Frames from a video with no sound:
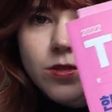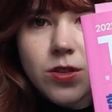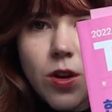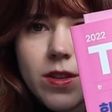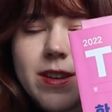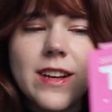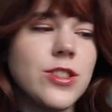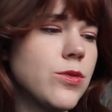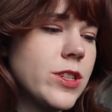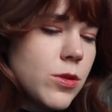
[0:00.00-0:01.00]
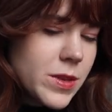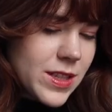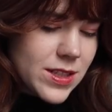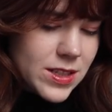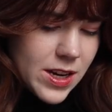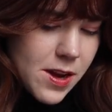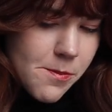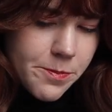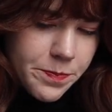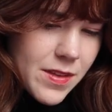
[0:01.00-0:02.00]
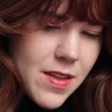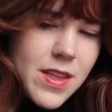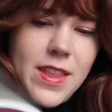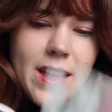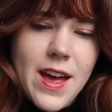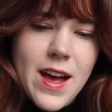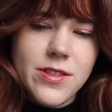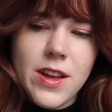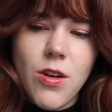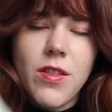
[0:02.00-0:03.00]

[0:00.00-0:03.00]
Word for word: So this has 3 TOPIK tests in it, and then like it has like